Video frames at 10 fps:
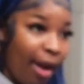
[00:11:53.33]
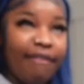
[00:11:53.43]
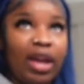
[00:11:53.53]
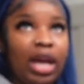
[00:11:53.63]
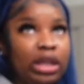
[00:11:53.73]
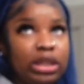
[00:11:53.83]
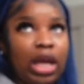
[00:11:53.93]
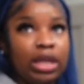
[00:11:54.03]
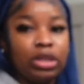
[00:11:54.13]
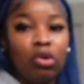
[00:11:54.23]
I've had these
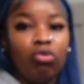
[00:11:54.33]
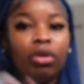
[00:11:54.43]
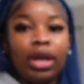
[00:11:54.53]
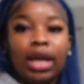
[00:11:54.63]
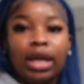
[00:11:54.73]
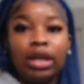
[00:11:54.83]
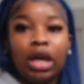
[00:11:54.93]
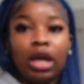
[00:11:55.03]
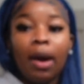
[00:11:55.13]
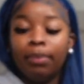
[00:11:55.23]
lights on in
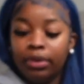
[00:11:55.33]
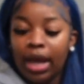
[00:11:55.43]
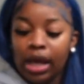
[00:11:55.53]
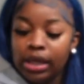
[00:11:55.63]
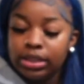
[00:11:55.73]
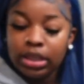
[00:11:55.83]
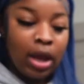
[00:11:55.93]
a couple days.